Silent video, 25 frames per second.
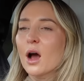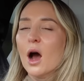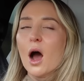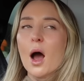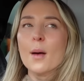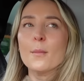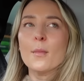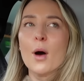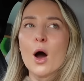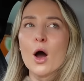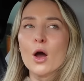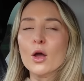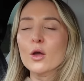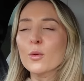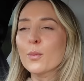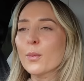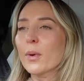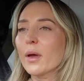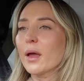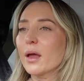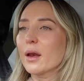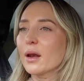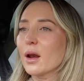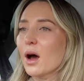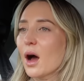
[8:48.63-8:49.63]
I'm
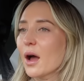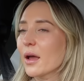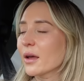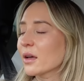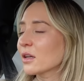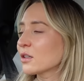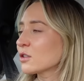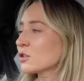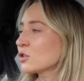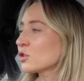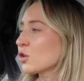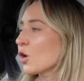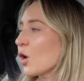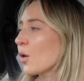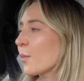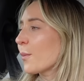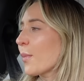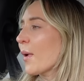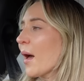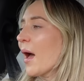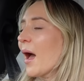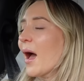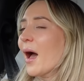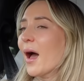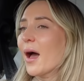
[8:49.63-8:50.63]
hoping I can stop
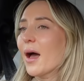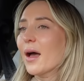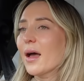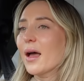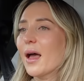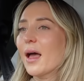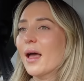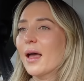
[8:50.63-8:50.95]
at